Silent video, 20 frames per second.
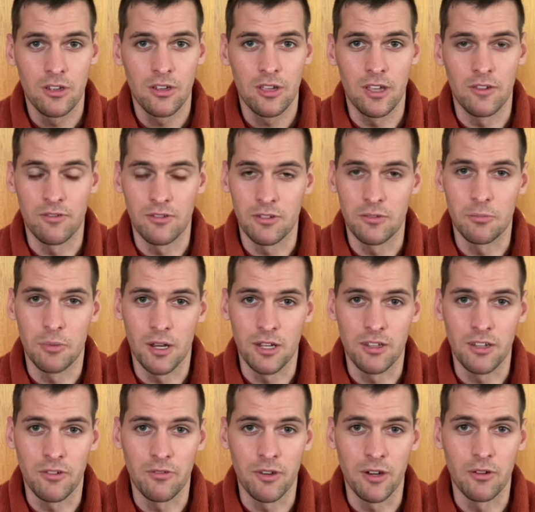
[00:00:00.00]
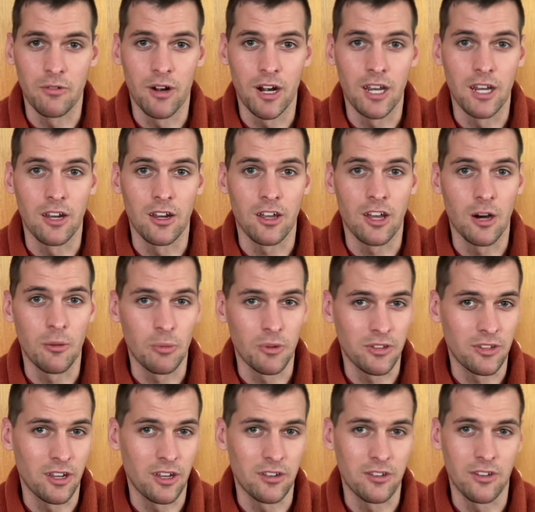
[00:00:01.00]
especially if you're writing a couple
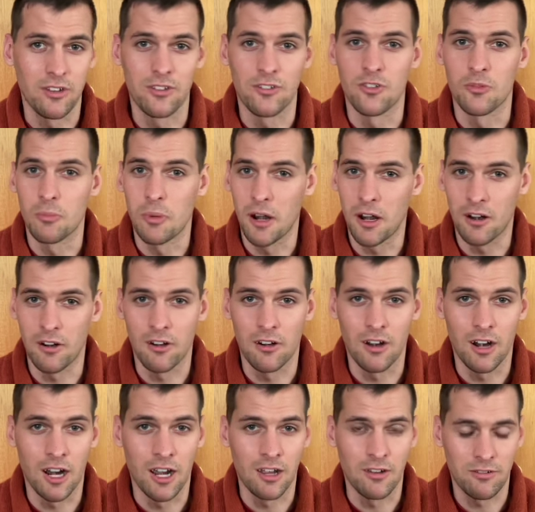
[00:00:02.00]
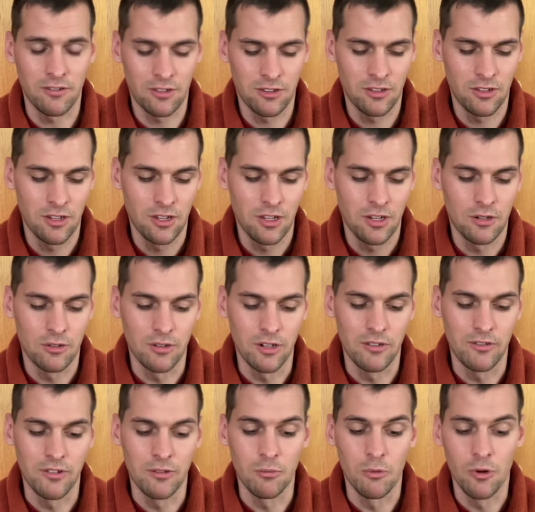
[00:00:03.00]
sentences or paragraphs or
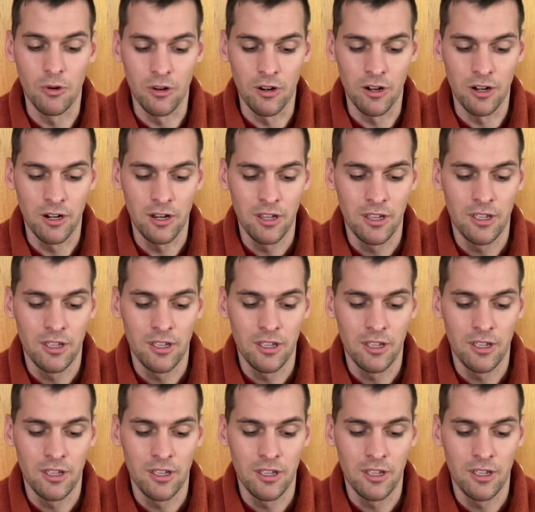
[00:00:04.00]
even more,